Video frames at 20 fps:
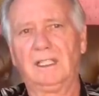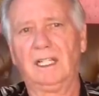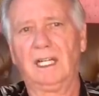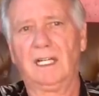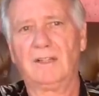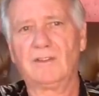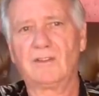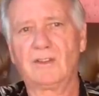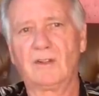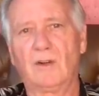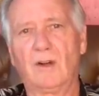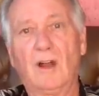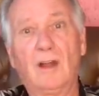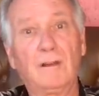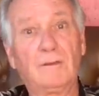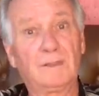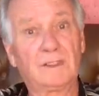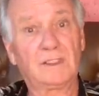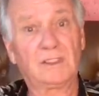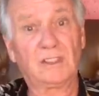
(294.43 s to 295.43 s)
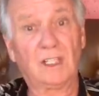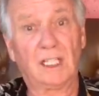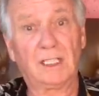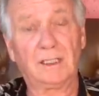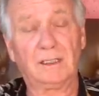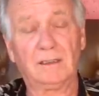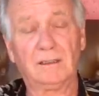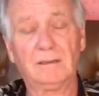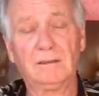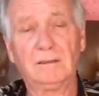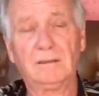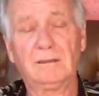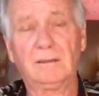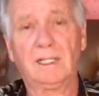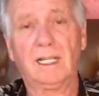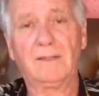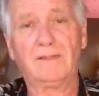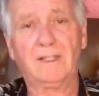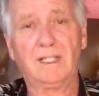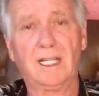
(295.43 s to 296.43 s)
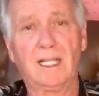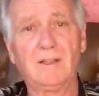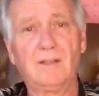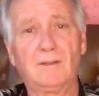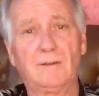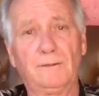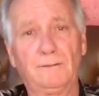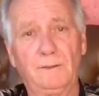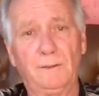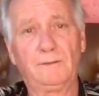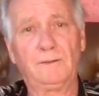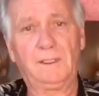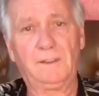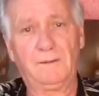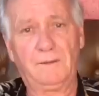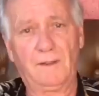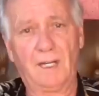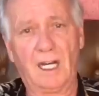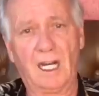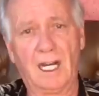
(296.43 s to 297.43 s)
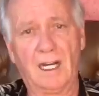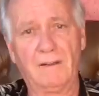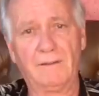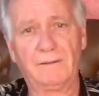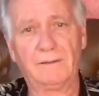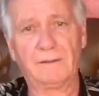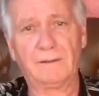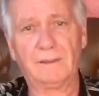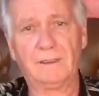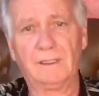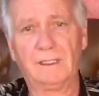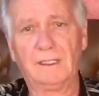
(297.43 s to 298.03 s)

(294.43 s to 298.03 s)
And so all of a sudden, at the age of 55,